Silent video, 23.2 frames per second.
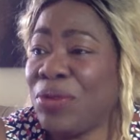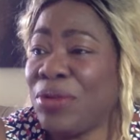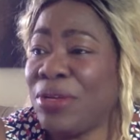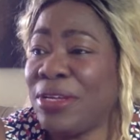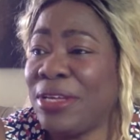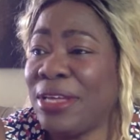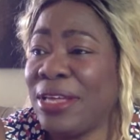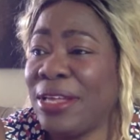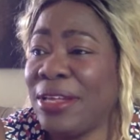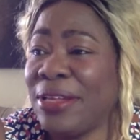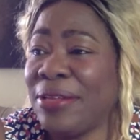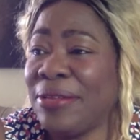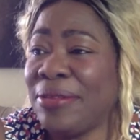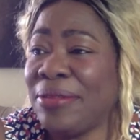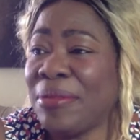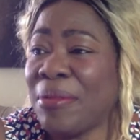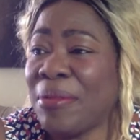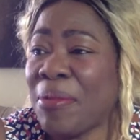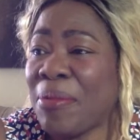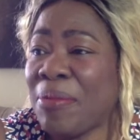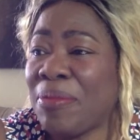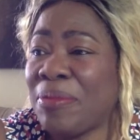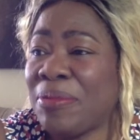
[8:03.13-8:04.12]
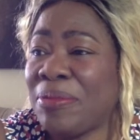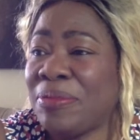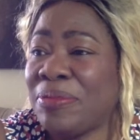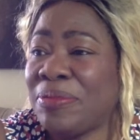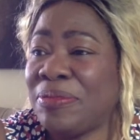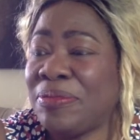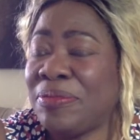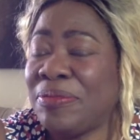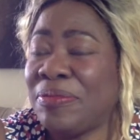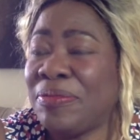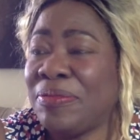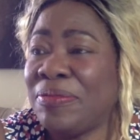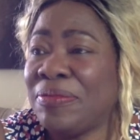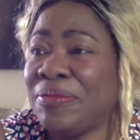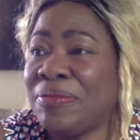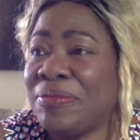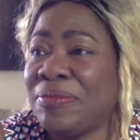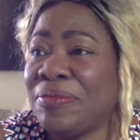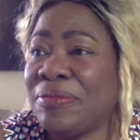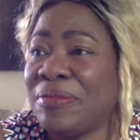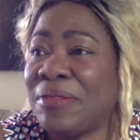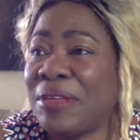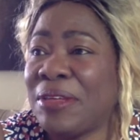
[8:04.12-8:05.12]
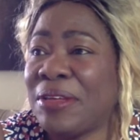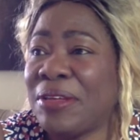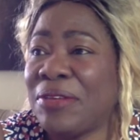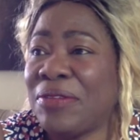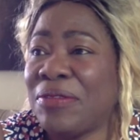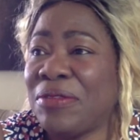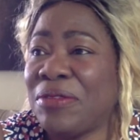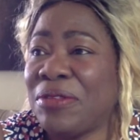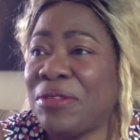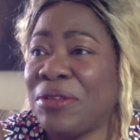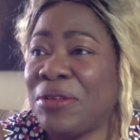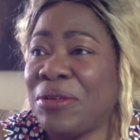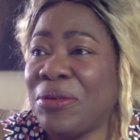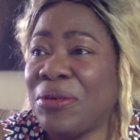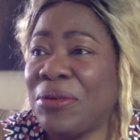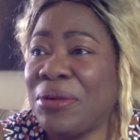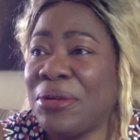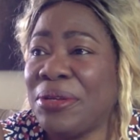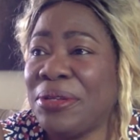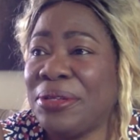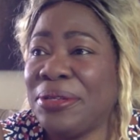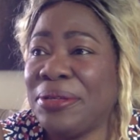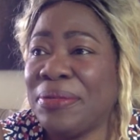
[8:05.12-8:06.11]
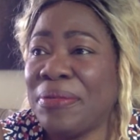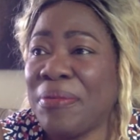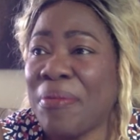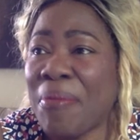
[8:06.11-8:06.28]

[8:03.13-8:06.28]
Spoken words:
again. Thank you for the heart.